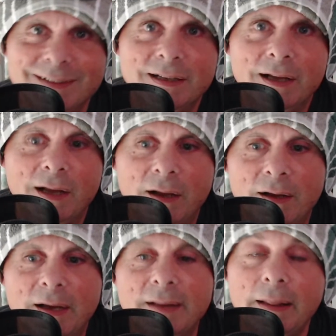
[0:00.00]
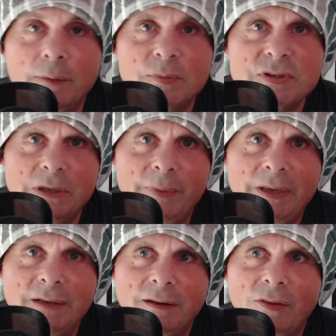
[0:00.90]
And then there was going to be
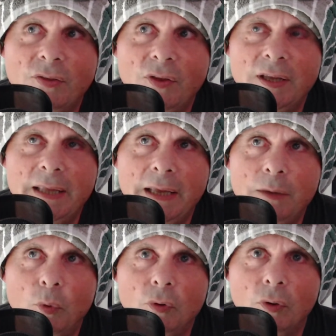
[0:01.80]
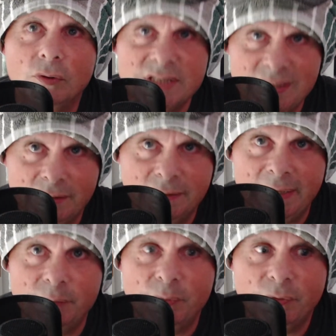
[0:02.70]
another 30k one on
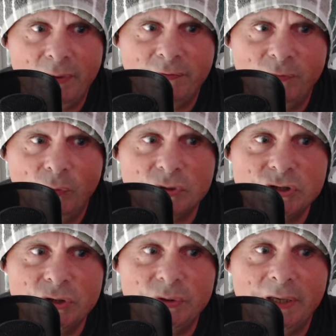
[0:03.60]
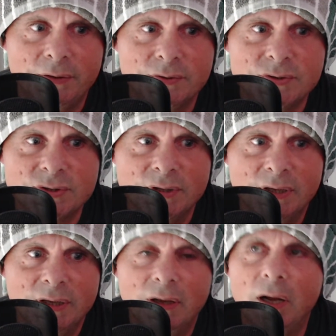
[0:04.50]
Sunday with Rift Forge Studios.
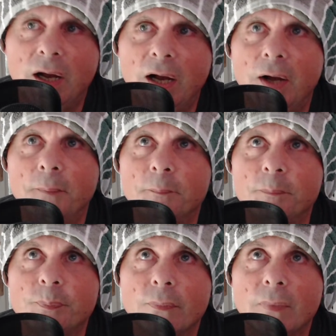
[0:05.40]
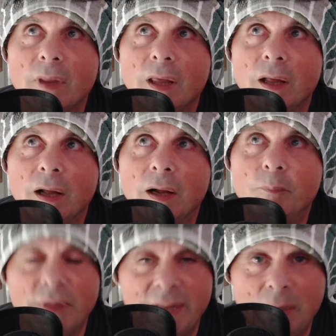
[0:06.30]

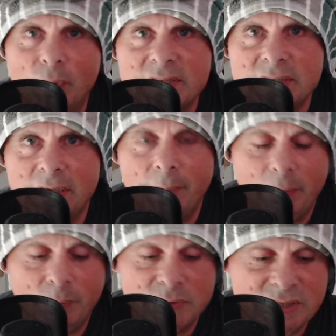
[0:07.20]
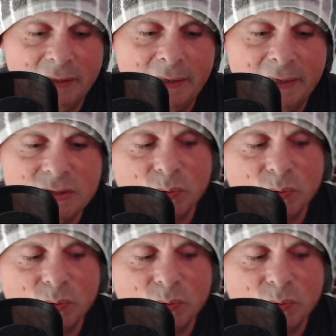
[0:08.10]
But that one isn't coming up on Sundays as well.